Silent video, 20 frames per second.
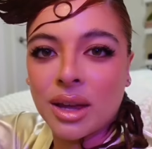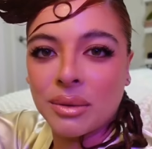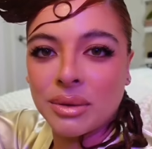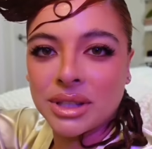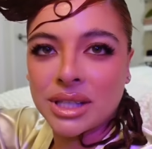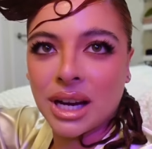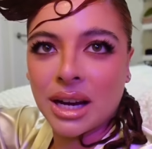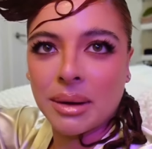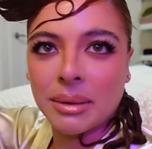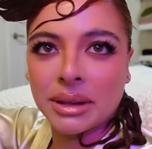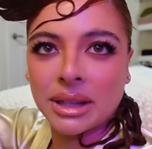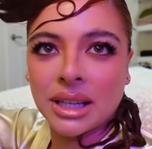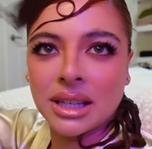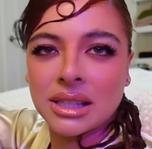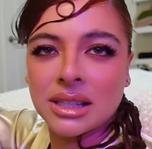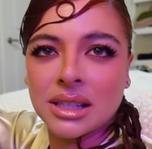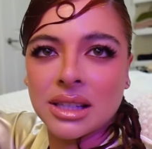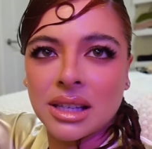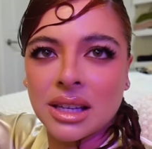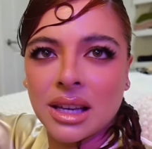we talk about
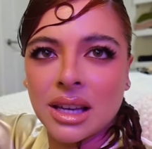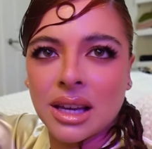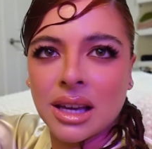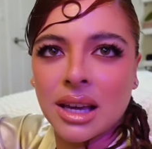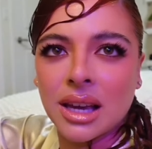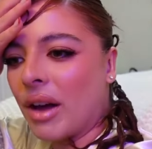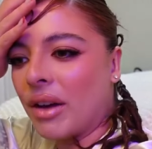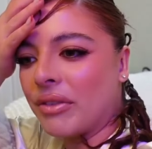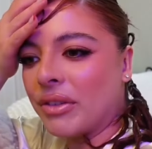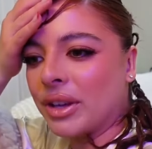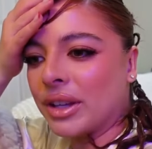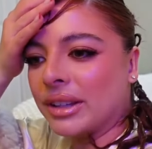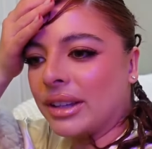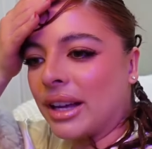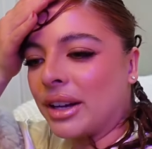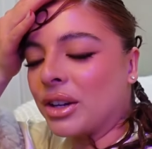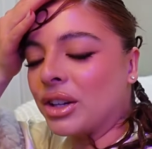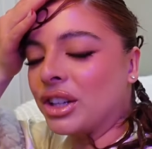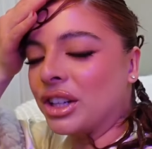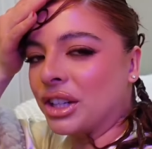this? I feel like
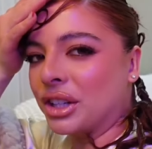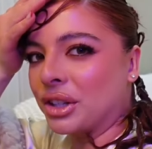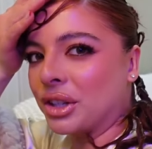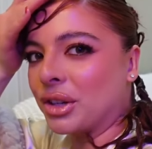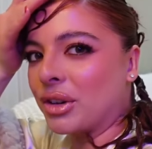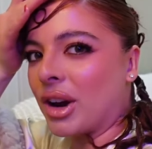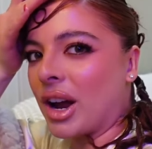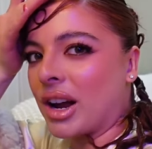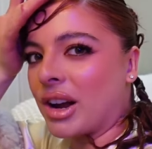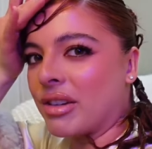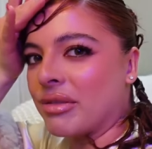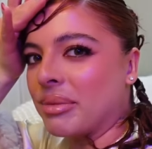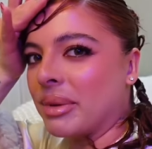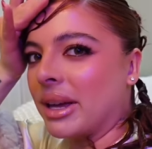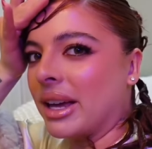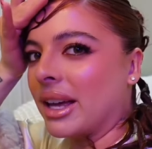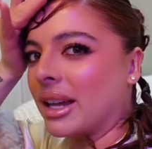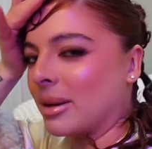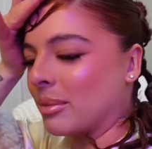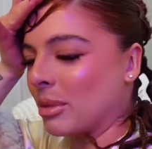that could literally crack off my
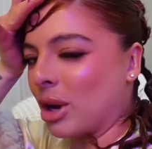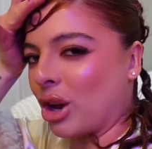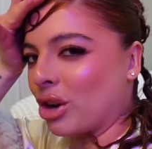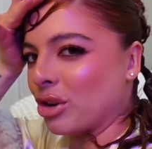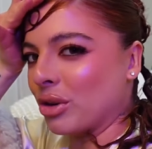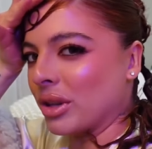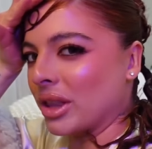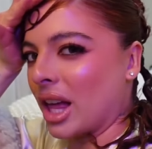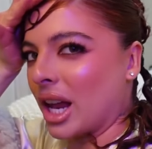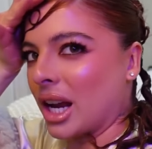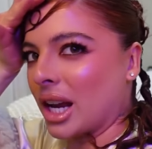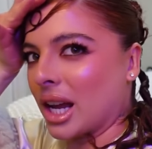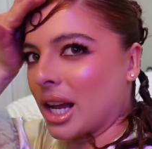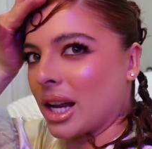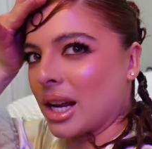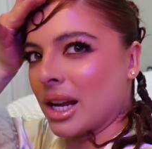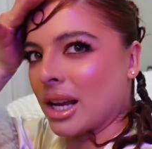head. I'm not doing that again.